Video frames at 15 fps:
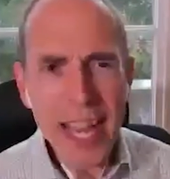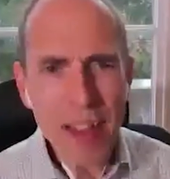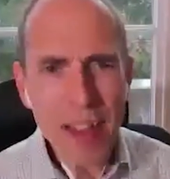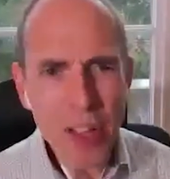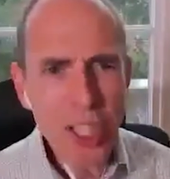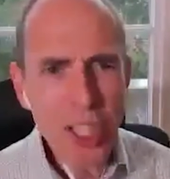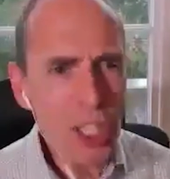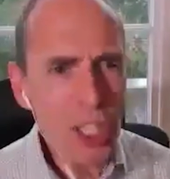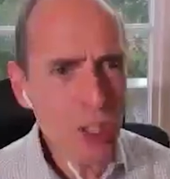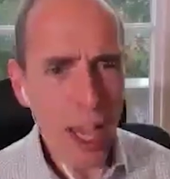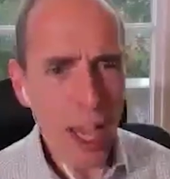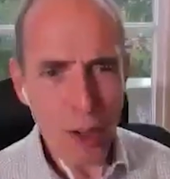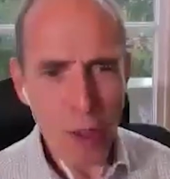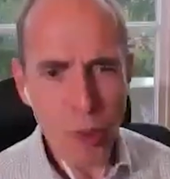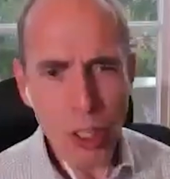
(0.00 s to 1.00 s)
this is
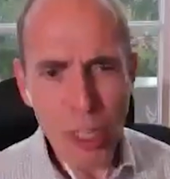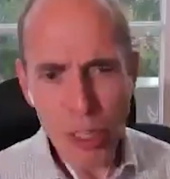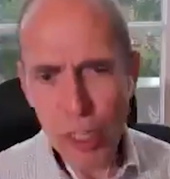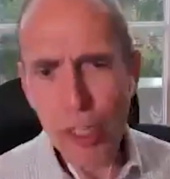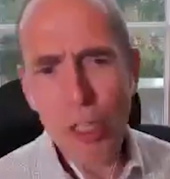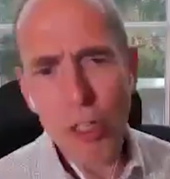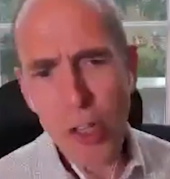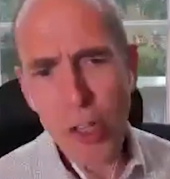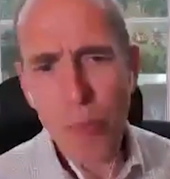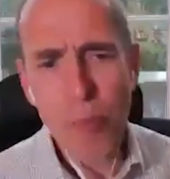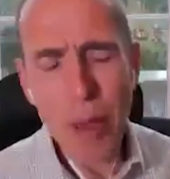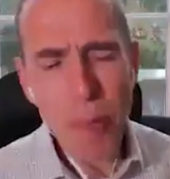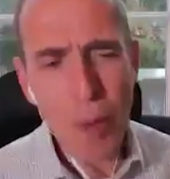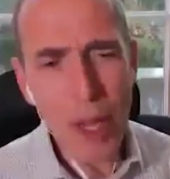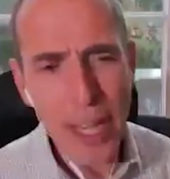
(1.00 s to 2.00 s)
known.
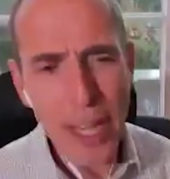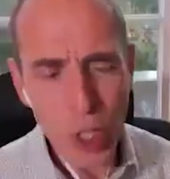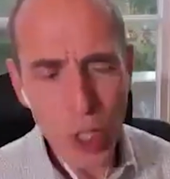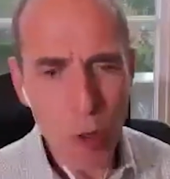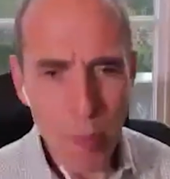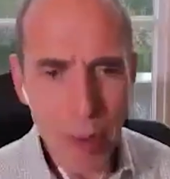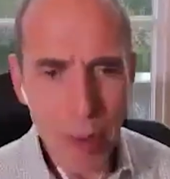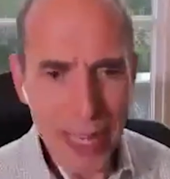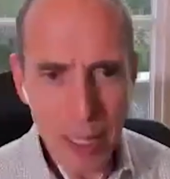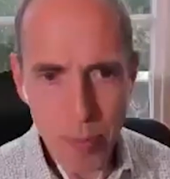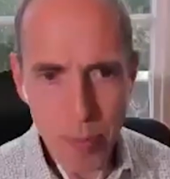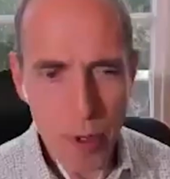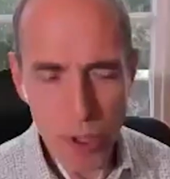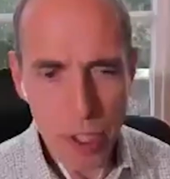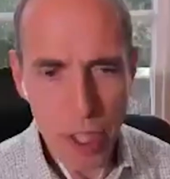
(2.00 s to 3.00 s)
People like you are making
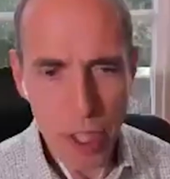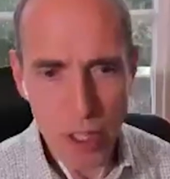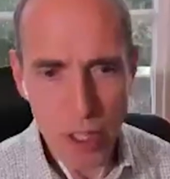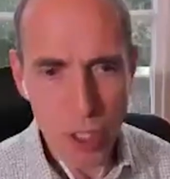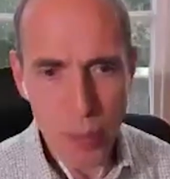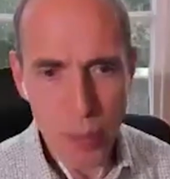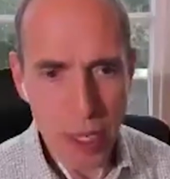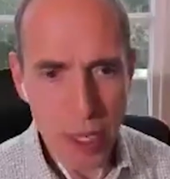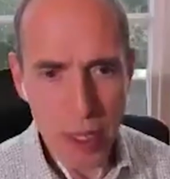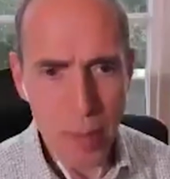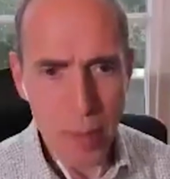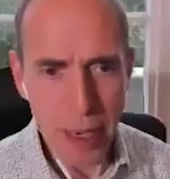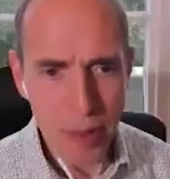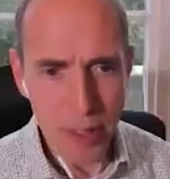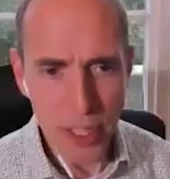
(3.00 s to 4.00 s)
podcasts
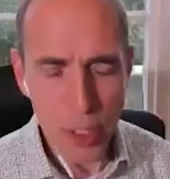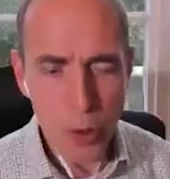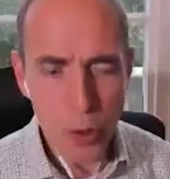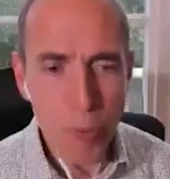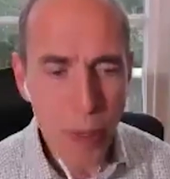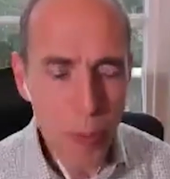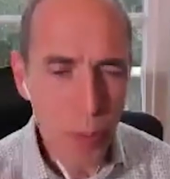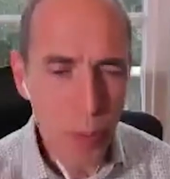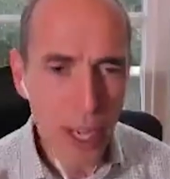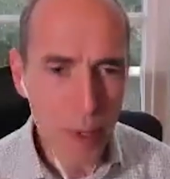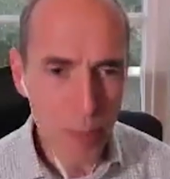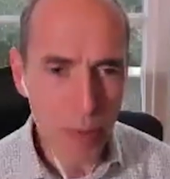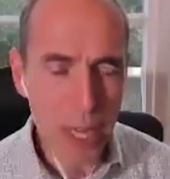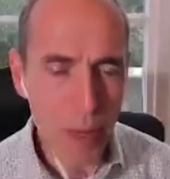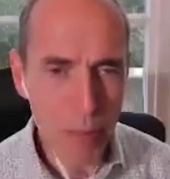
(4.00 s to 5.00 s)
about this. People like
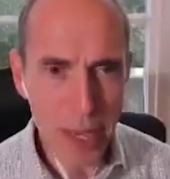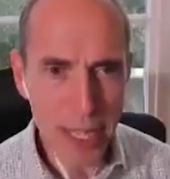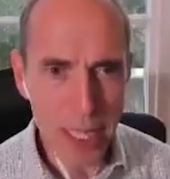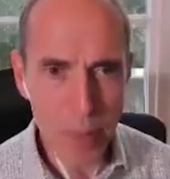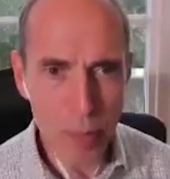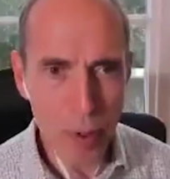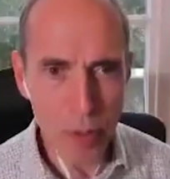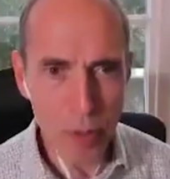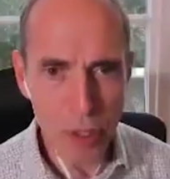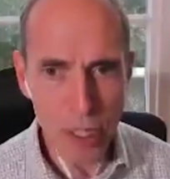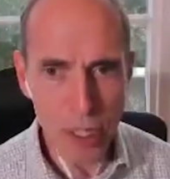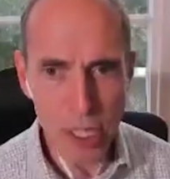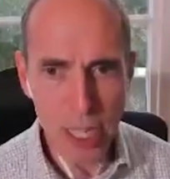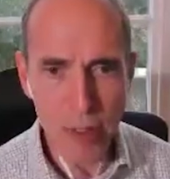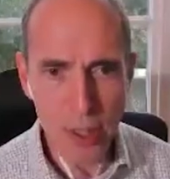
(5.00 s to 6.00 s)
me are making
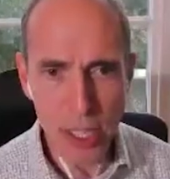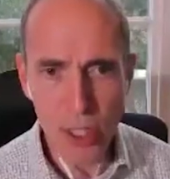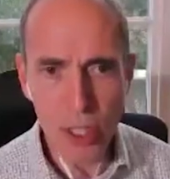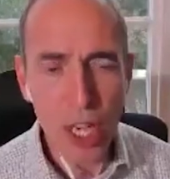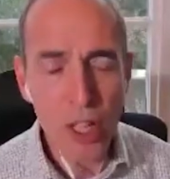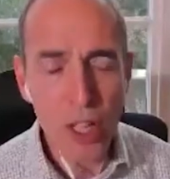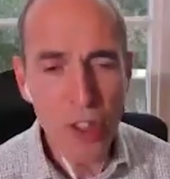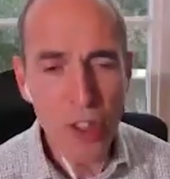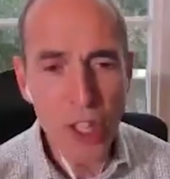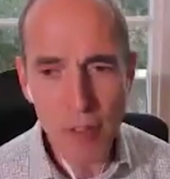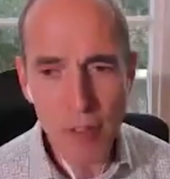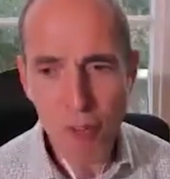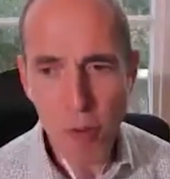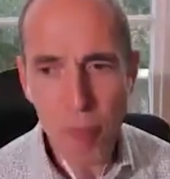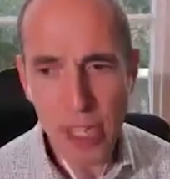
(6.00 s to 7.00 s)
podcasts about this. The
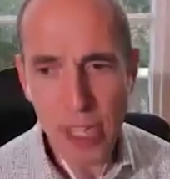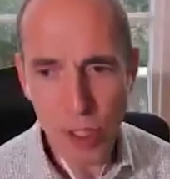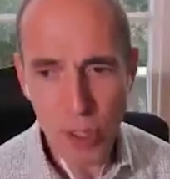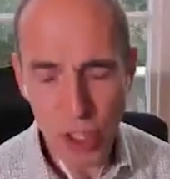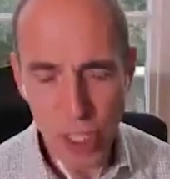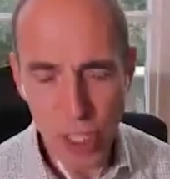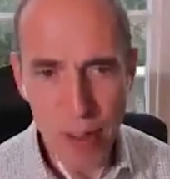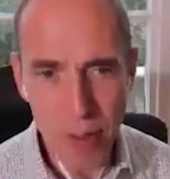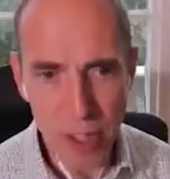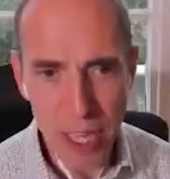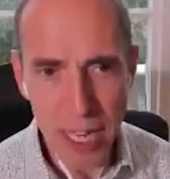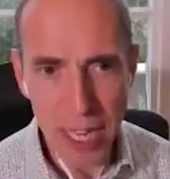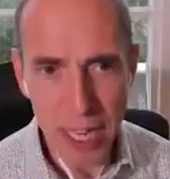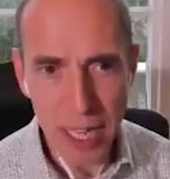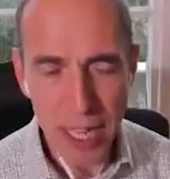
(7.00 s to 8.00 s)
information is out
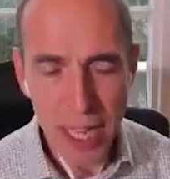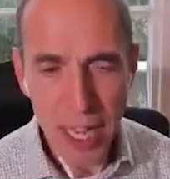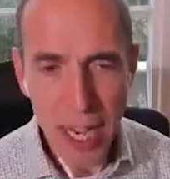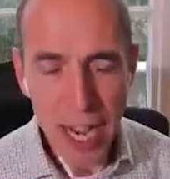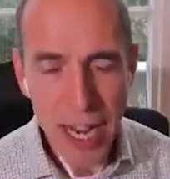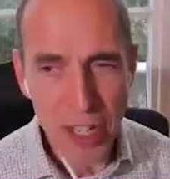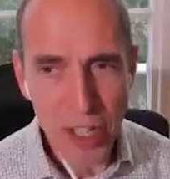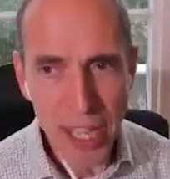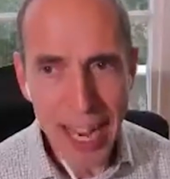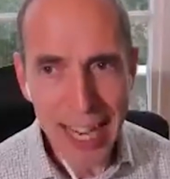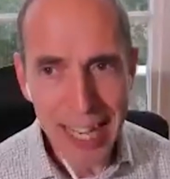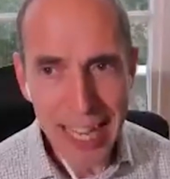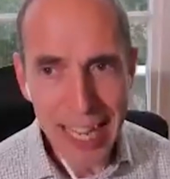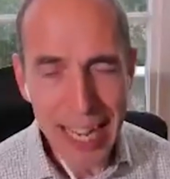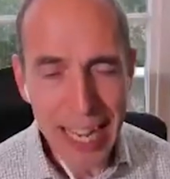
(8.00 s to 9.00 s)
there. And
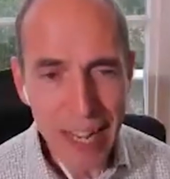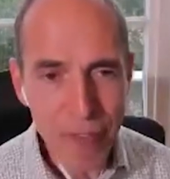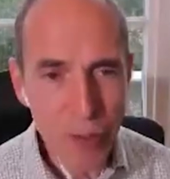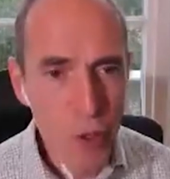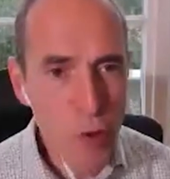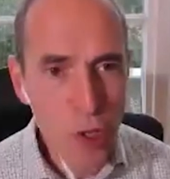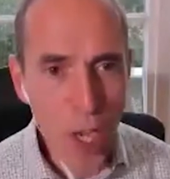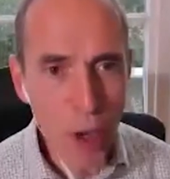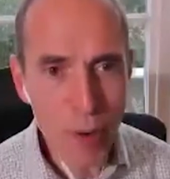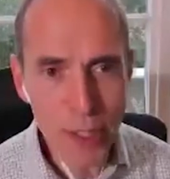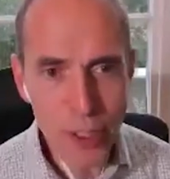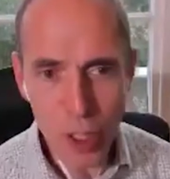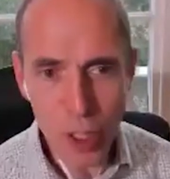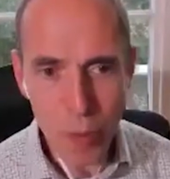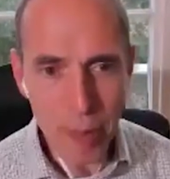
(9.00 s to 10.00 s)
yet, if you go
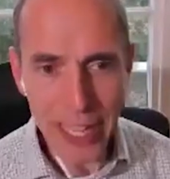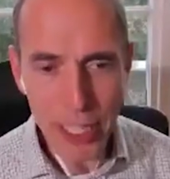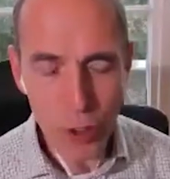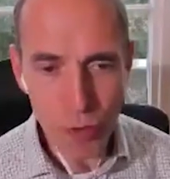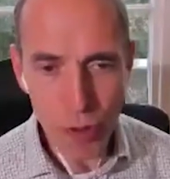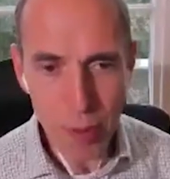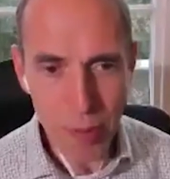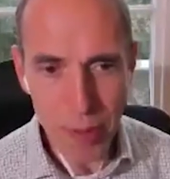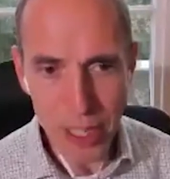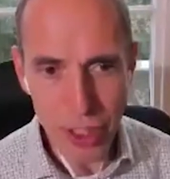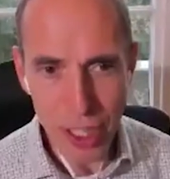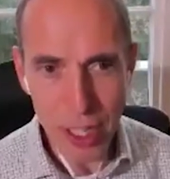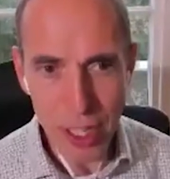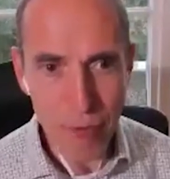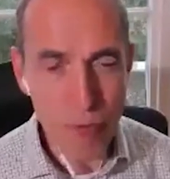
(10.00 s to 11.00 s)
into the mainstream
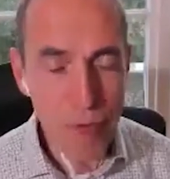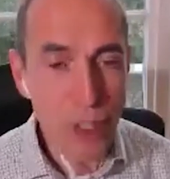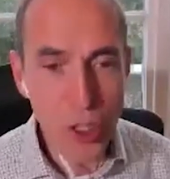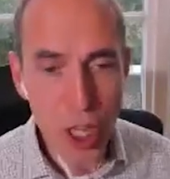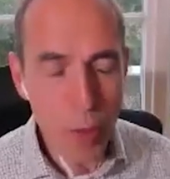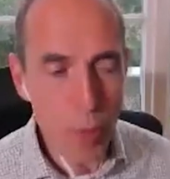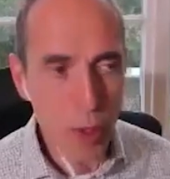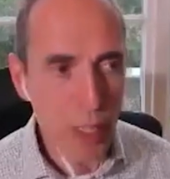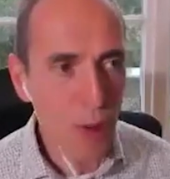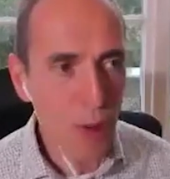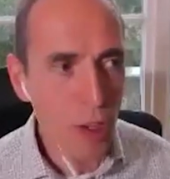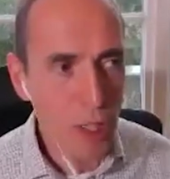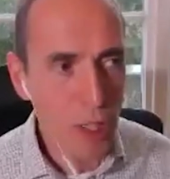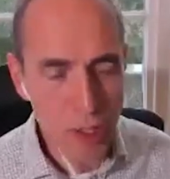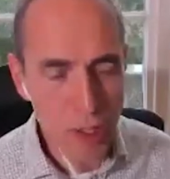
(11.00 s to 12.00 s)
media, for example, if you
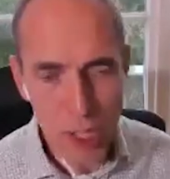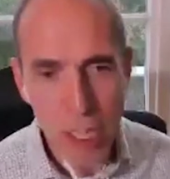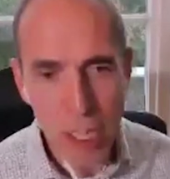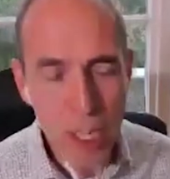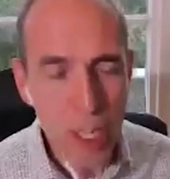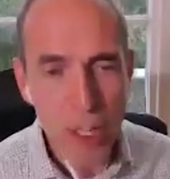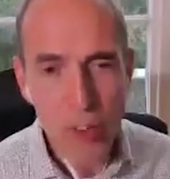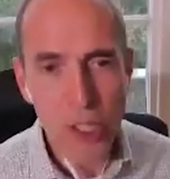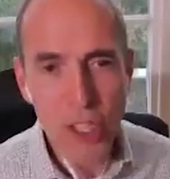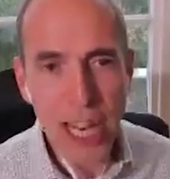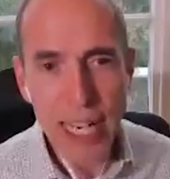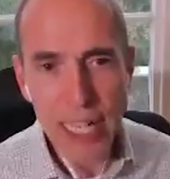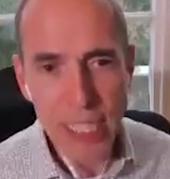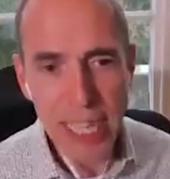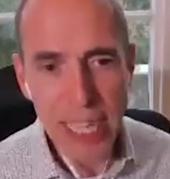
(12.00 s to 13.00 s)
look at the
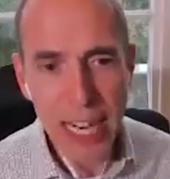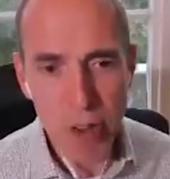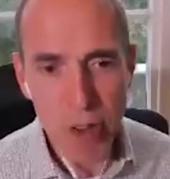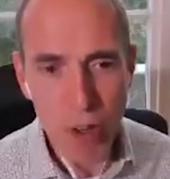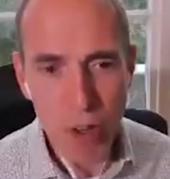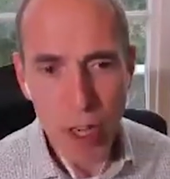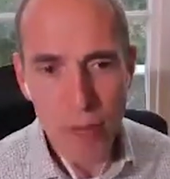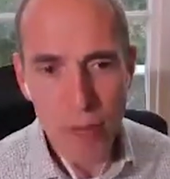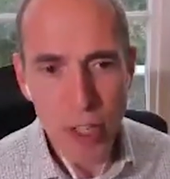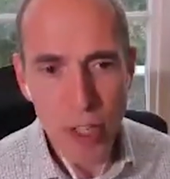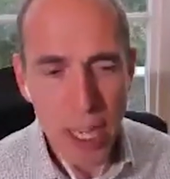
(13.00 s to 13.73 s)
Daily Telegraph,